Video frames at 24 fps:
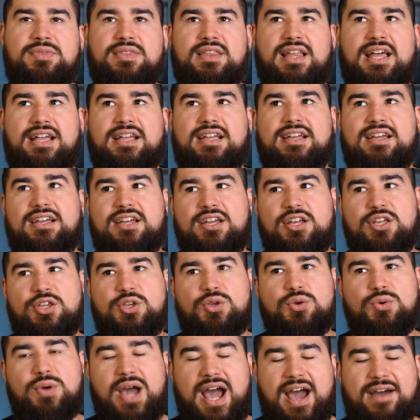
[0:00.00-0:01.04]
like,
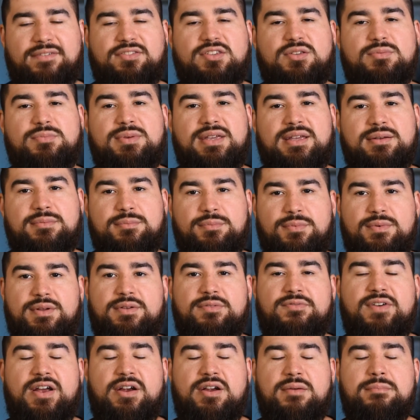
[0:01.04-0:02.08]
you have to be
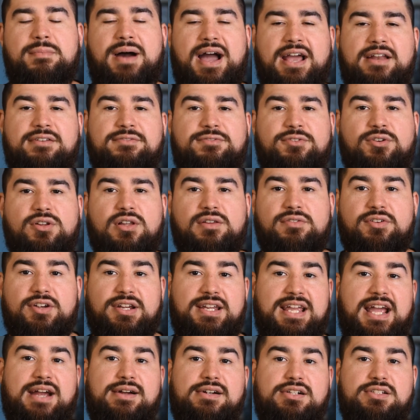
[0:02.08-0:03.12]
very mindful of your
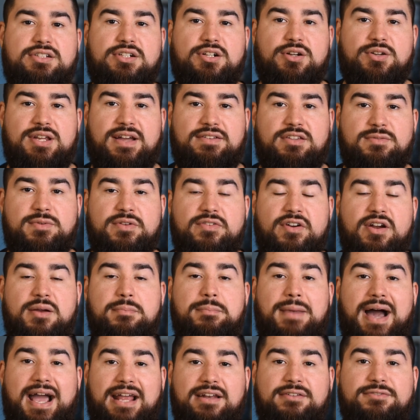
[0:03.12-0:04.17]
character. You have to be very
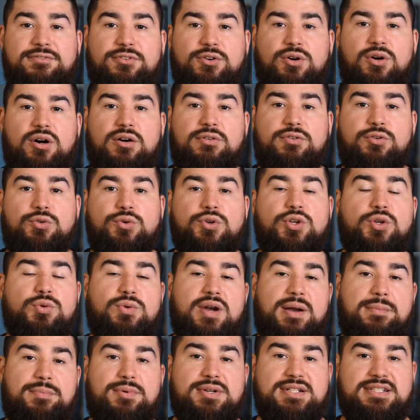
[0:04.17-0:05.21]
mindful of who you
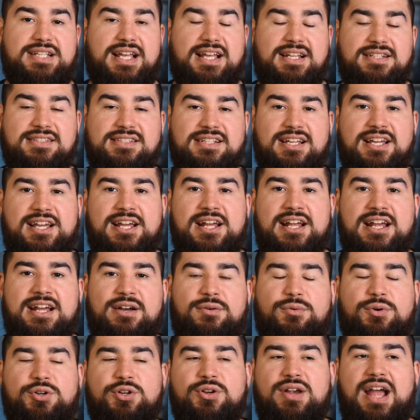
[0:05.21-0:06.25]
represent.
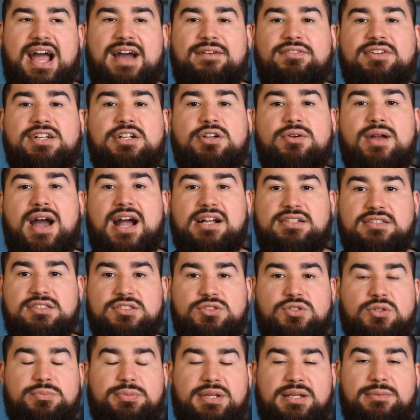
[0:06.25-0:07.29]
when you're having
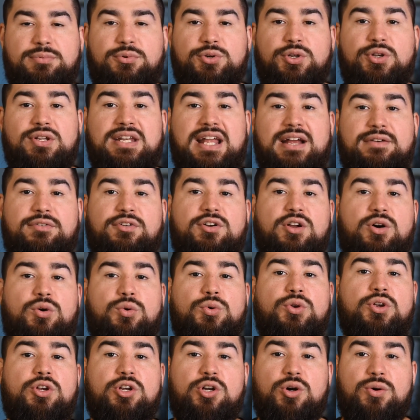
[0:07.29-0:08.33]
interactions with people, you never know
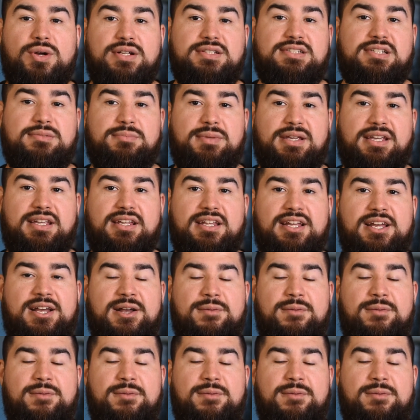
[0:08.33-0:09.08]
who you're going to meet.